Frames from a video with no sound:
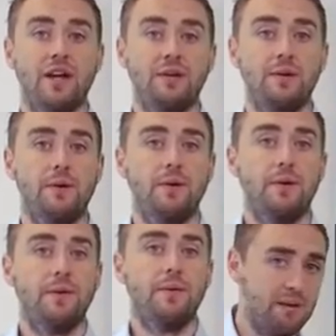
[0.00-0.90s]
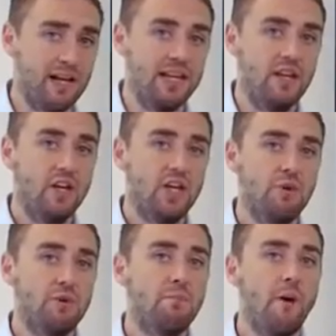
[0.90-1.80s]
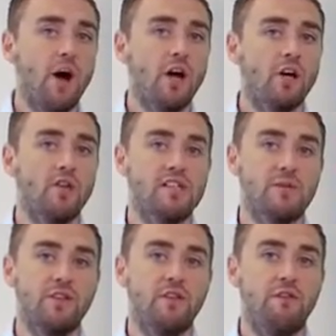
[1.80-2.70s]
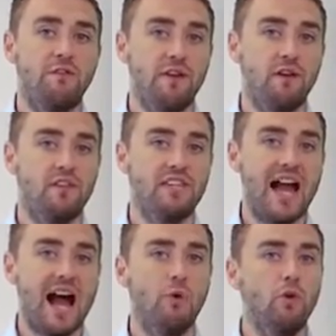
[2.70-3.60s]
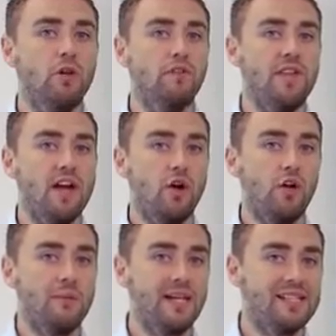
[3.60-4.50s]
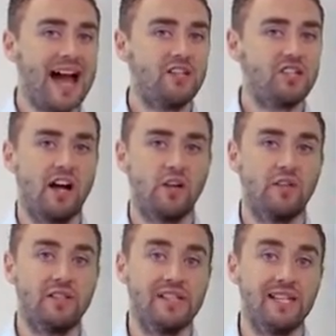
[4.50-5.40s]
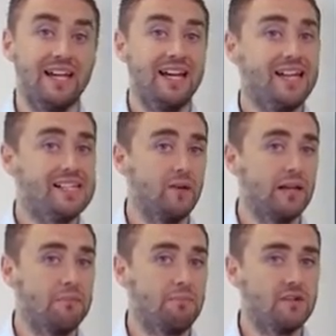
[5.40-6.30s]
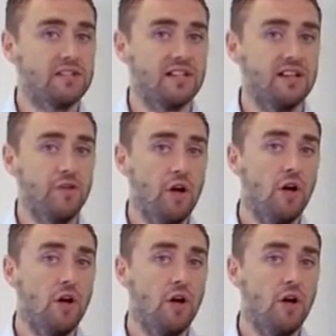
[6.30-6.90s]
But very simply, you would buy a currency when you feel that the outlook for the economy attached to that currency is looking positive,